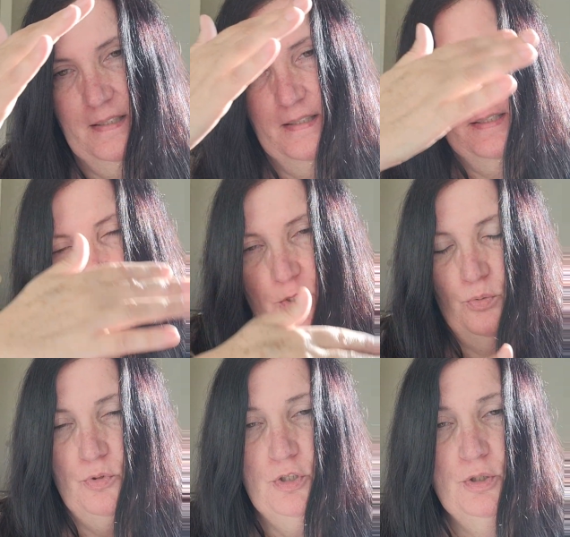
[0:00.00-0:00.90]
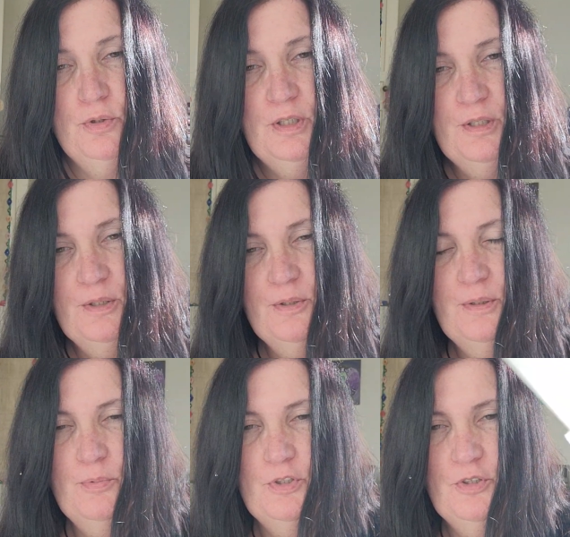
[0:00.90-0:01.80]
down to you,
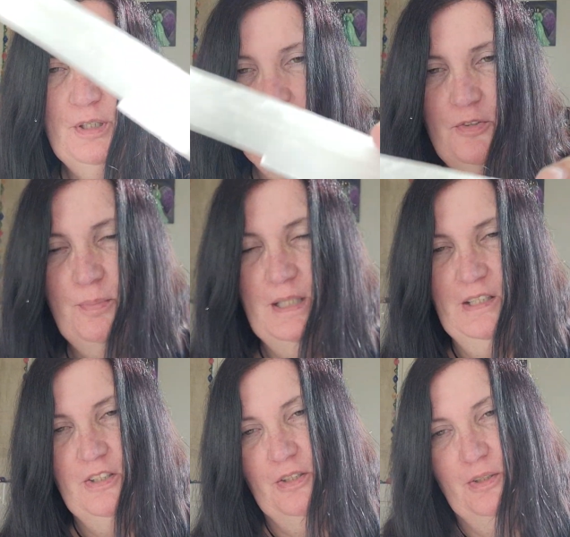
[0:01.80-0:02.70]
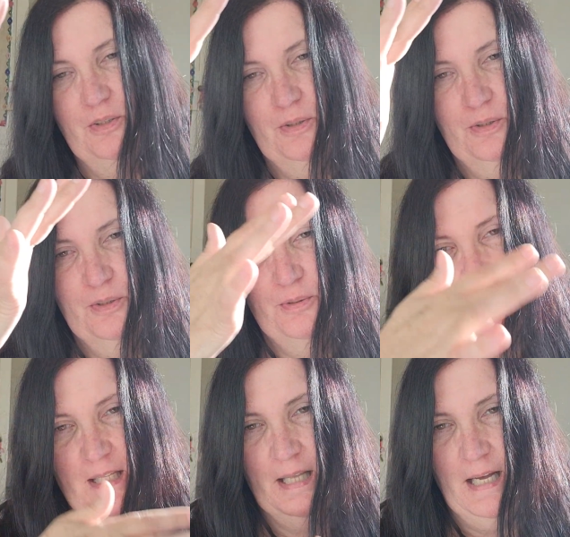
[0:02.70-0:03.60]
which leads me to
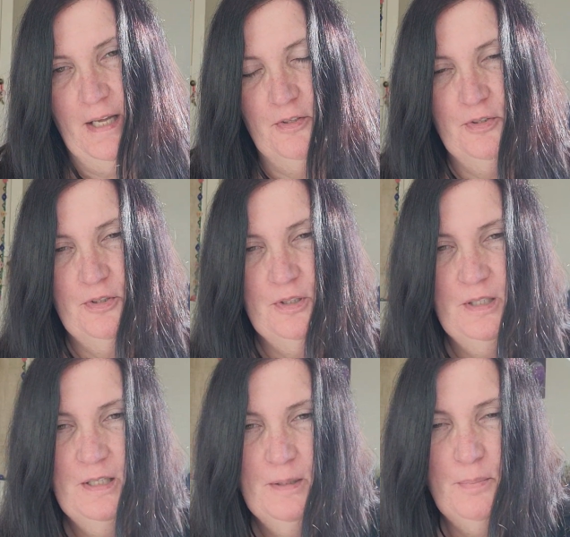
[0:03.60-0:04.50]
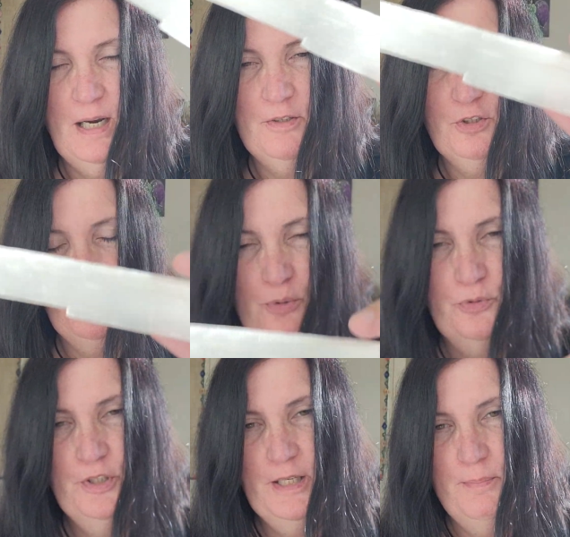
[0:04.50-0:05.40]
my last practical
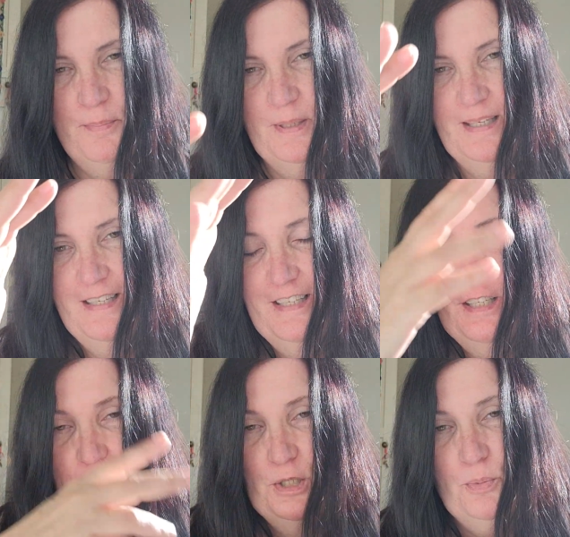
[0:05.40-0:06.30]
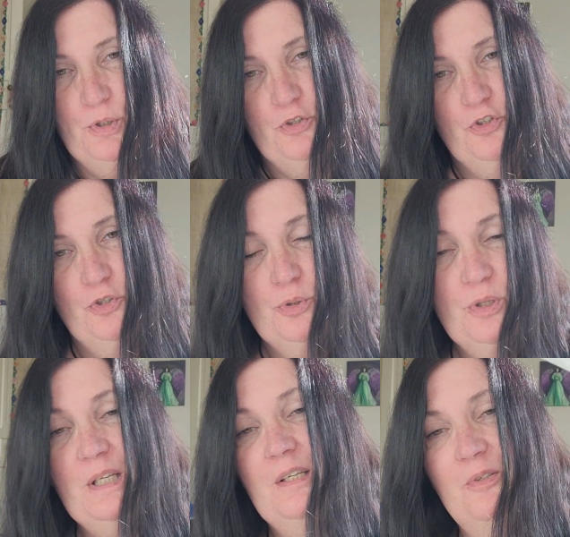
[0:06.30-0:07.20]
tip, which
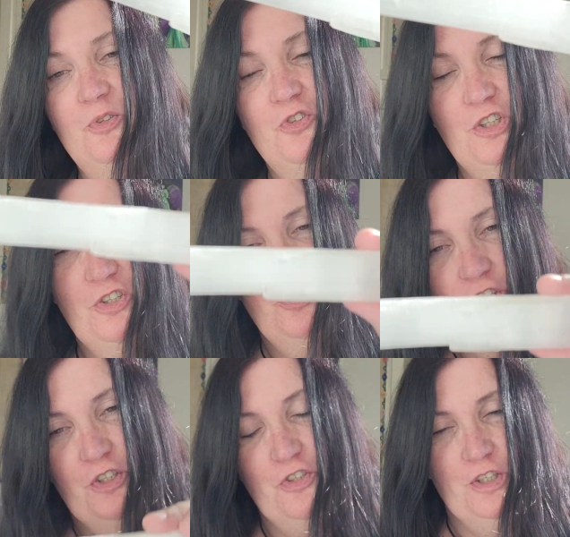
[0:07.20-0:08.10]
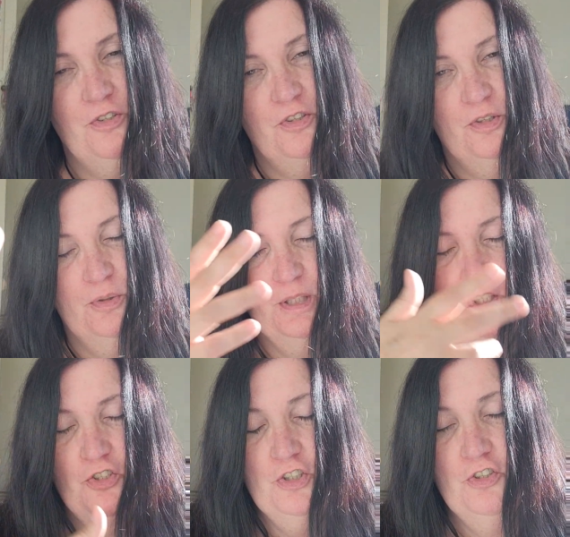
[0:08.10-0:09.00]
truly is Jinshin Jitsu. And in
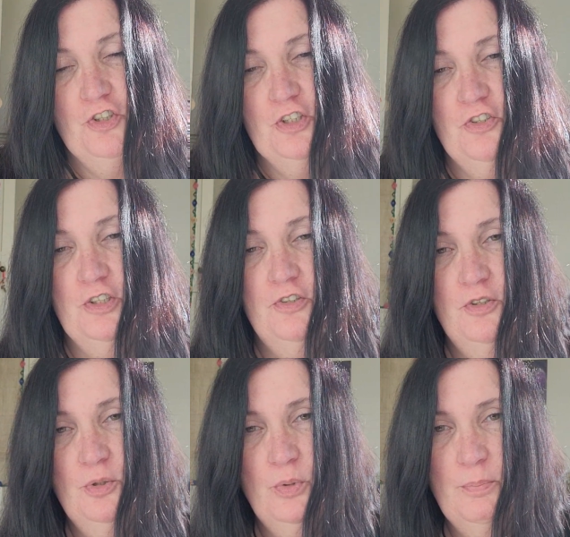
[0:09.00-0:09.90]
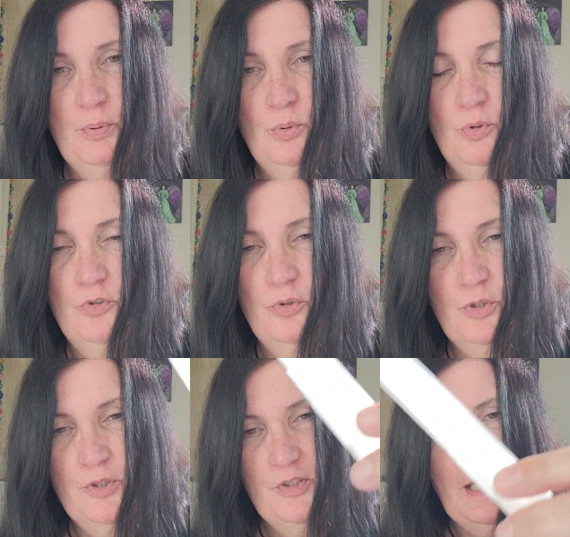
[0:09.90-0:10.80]
Jinshin Jitsu, we pull
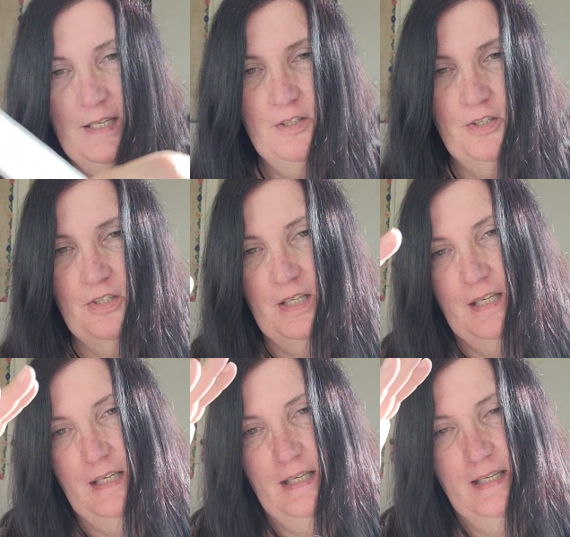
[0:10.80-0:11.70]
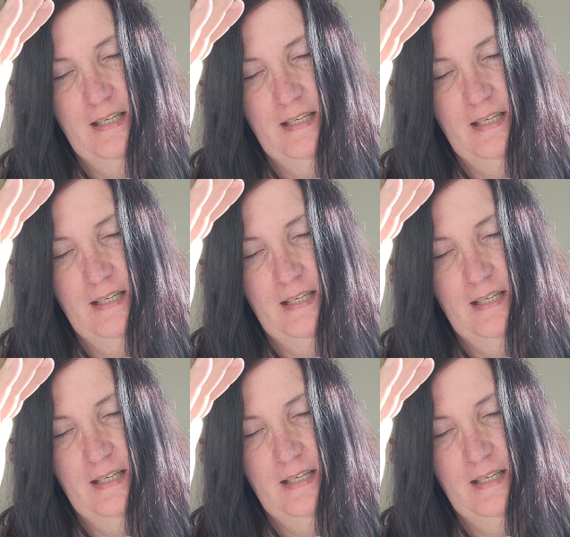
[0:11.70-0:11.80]
source energy